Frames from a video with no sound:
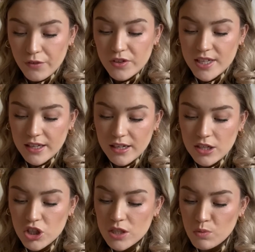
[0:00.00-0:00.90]
For 10 years,
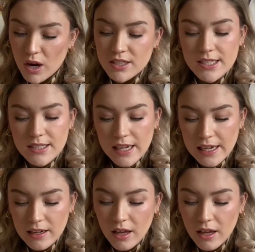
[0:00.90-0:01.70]
she has worked as the healer